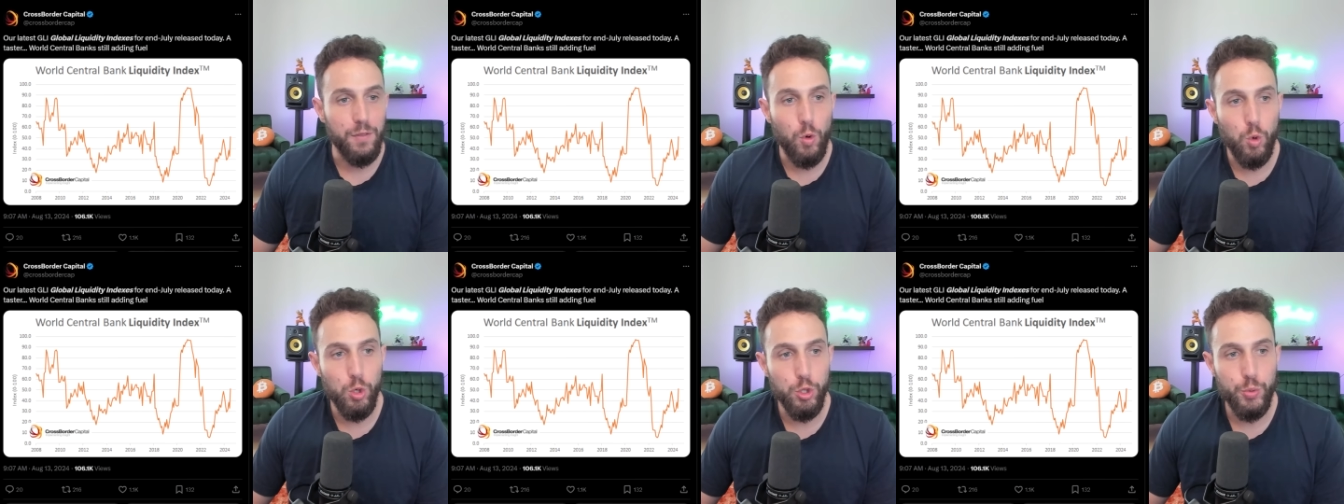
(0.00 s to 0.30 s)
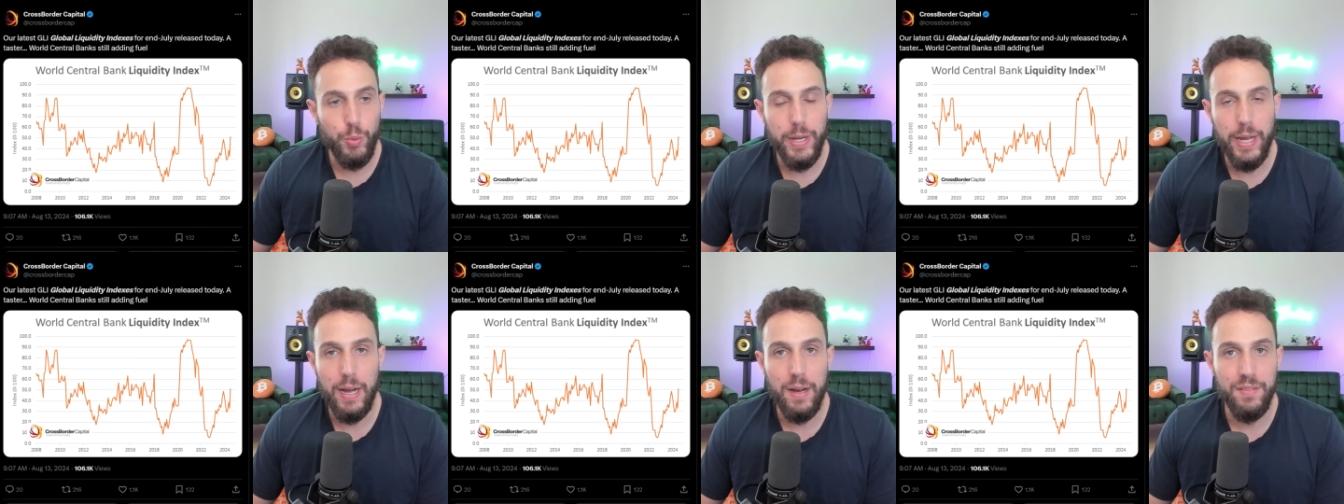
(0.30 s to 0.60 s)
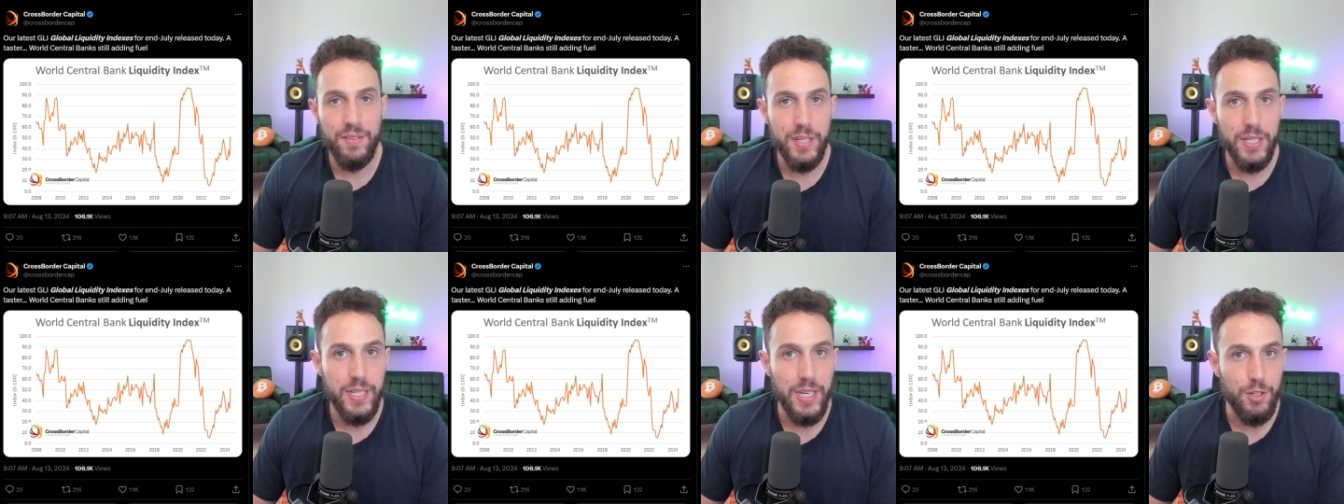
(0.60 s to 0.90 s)
of course, we
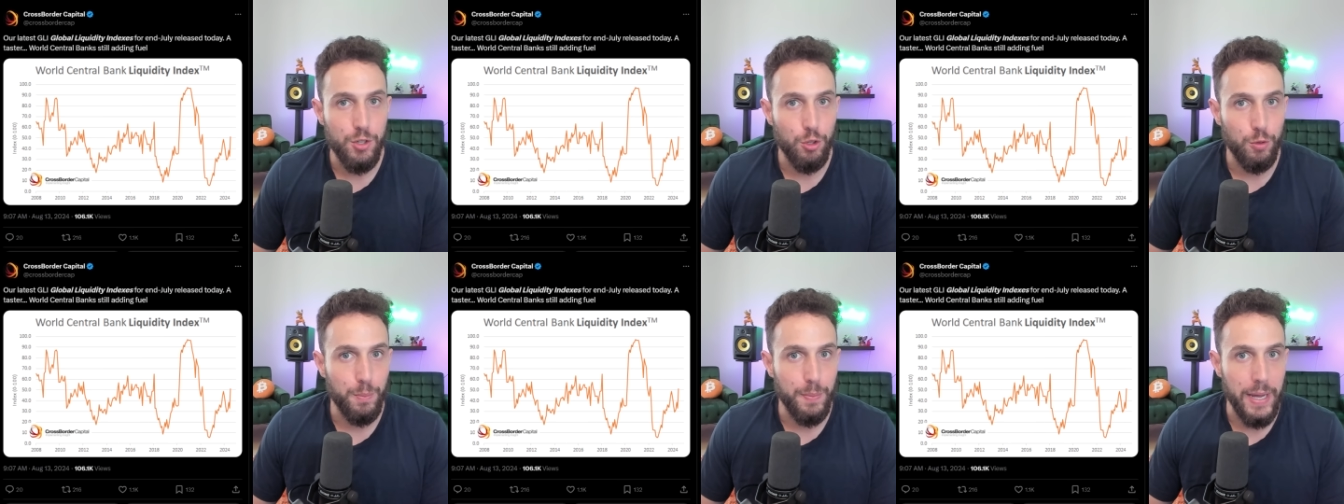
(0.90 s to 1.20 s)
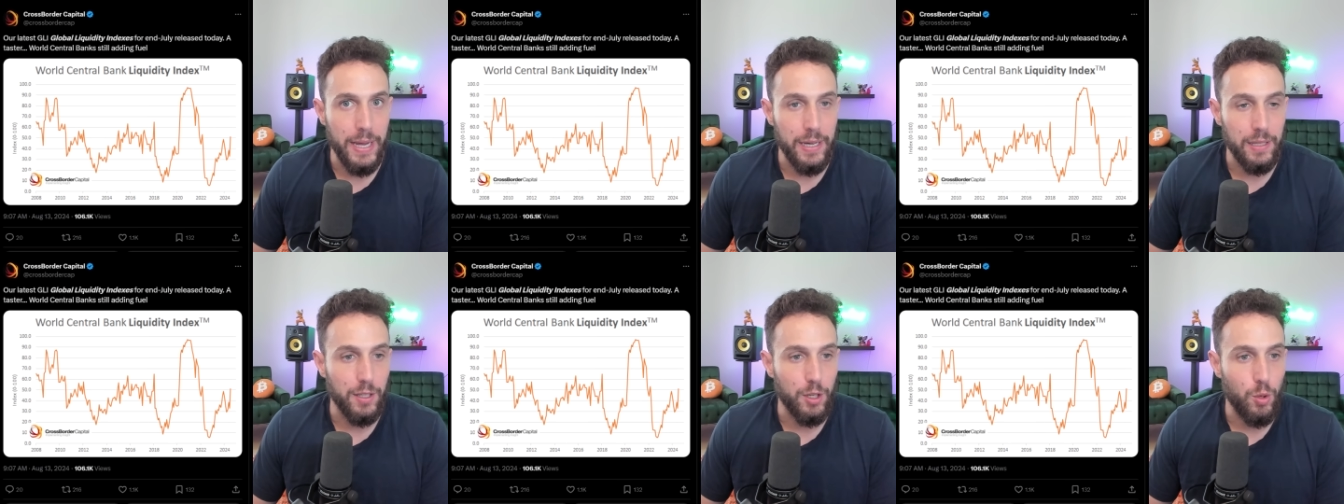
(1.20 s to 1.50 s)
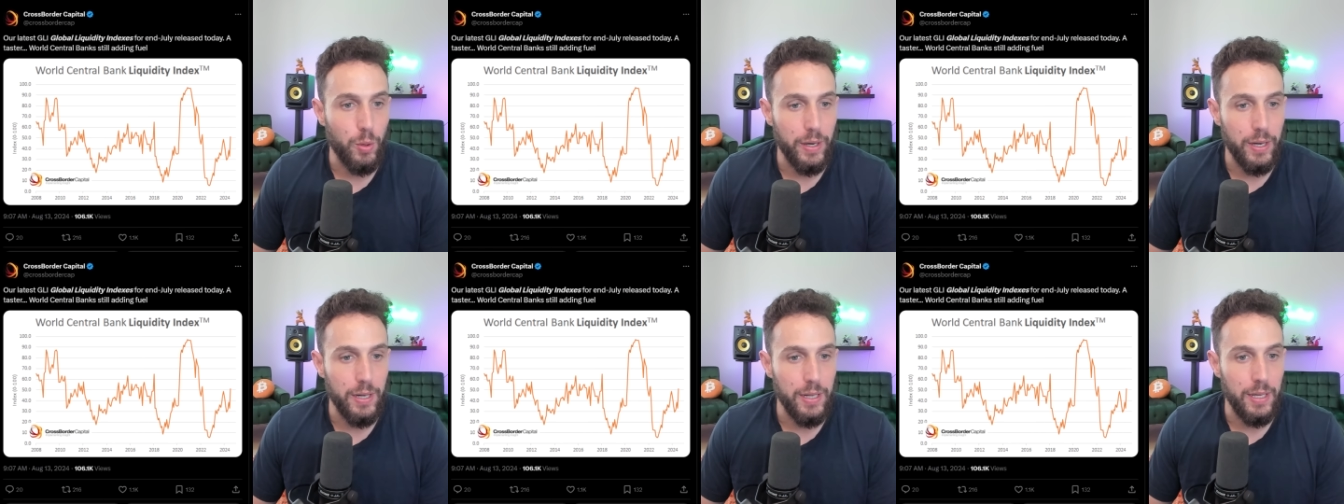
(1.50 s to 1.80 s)
have central bank
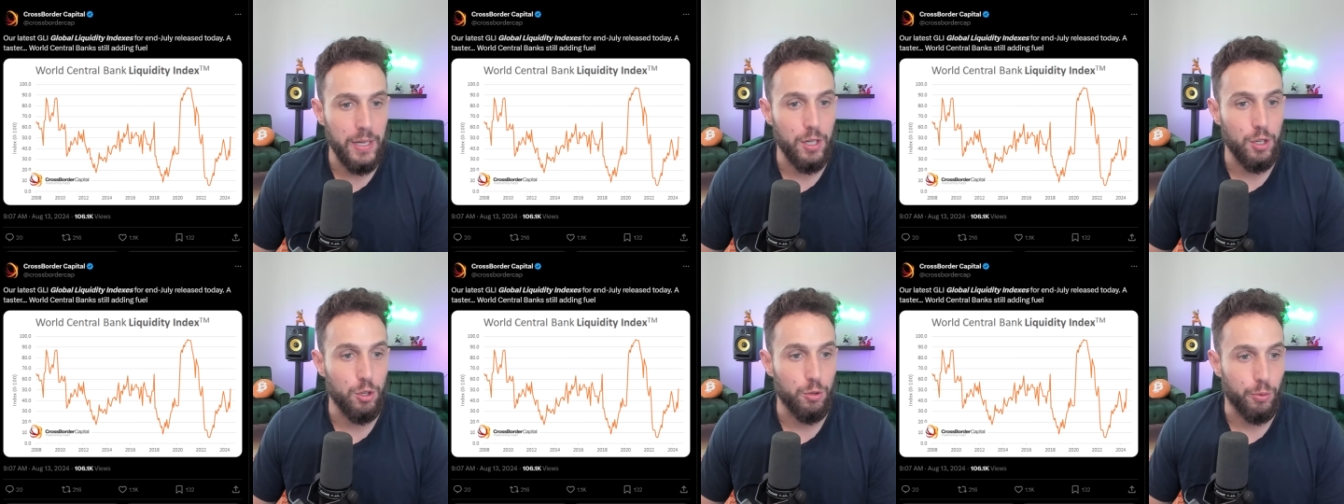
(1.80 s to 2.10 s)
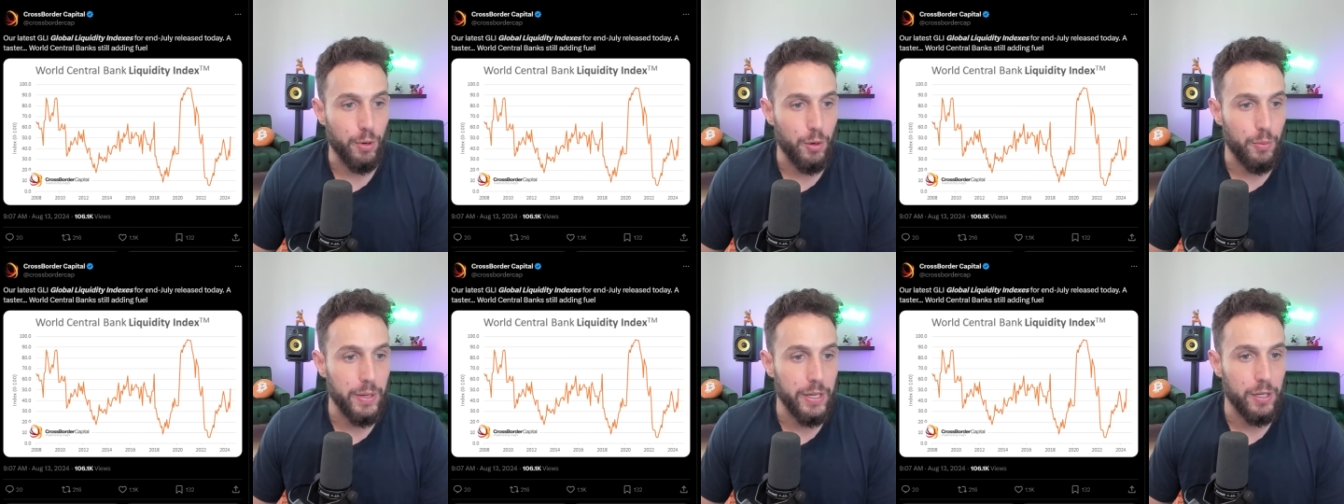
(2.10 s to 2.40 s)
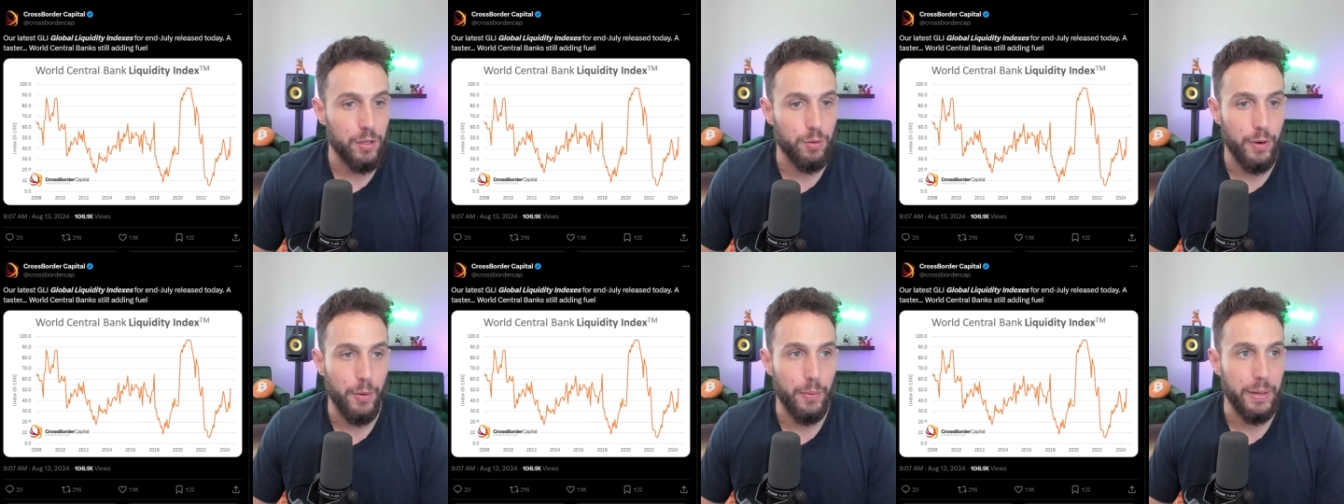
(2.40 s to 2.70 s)
liquidity
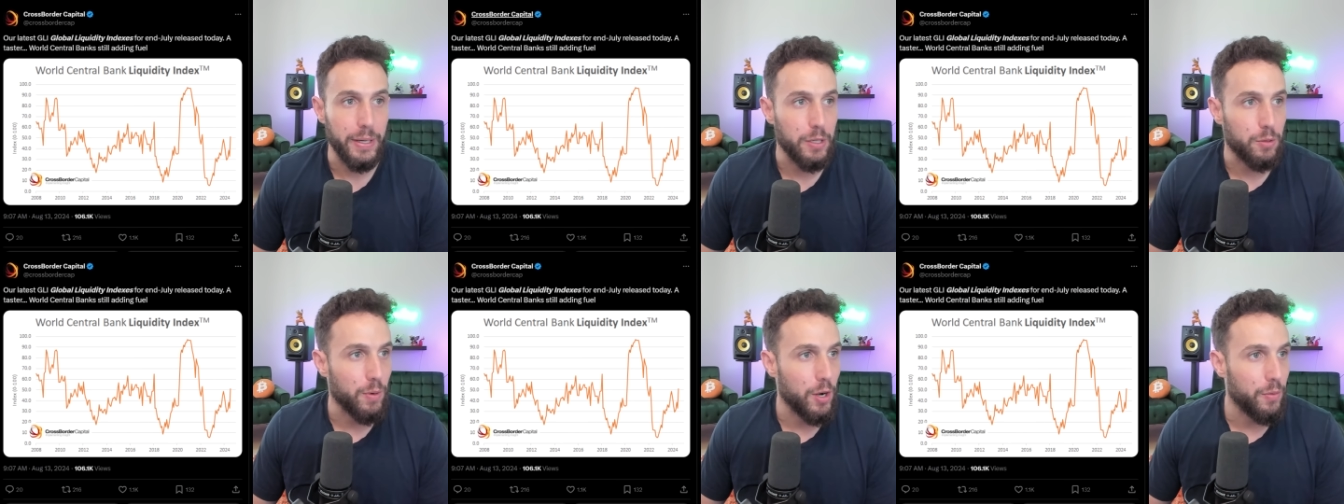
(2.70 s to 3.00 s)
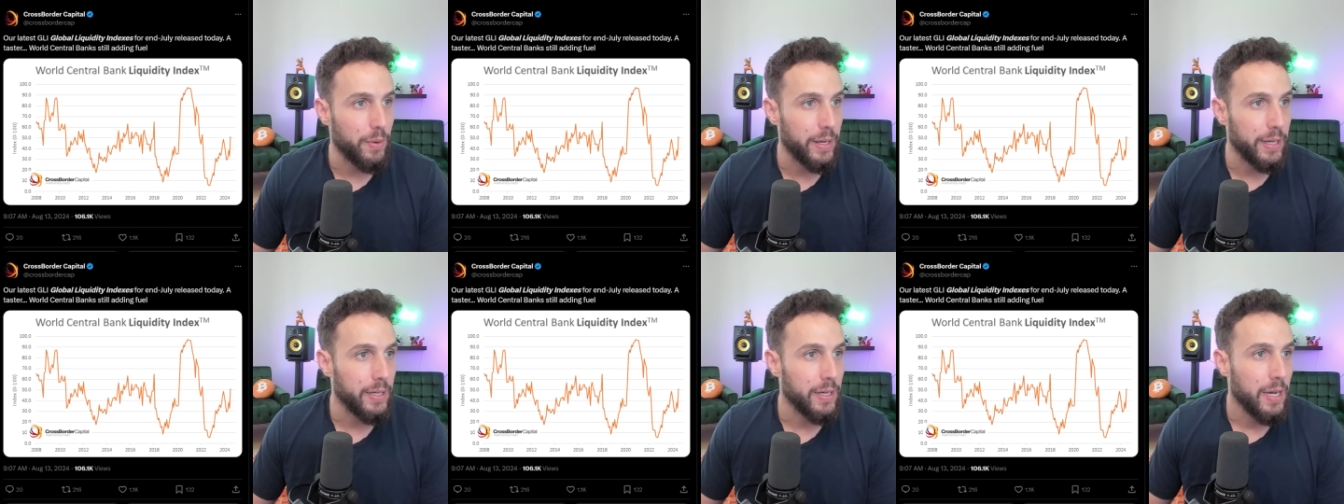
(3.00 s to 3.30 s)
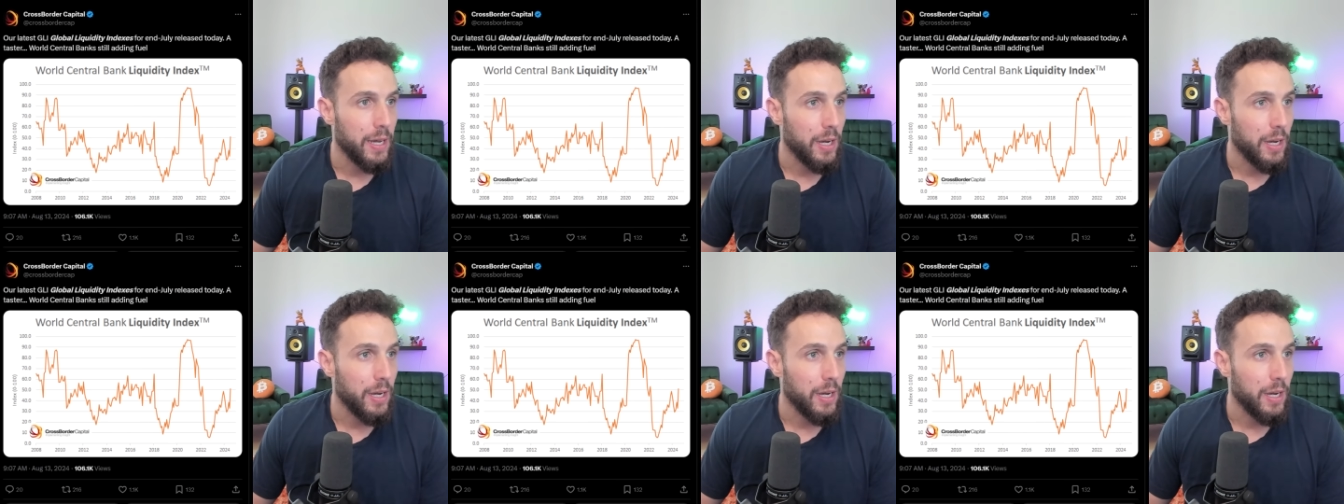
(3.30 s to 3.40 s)
growing, growing, growing.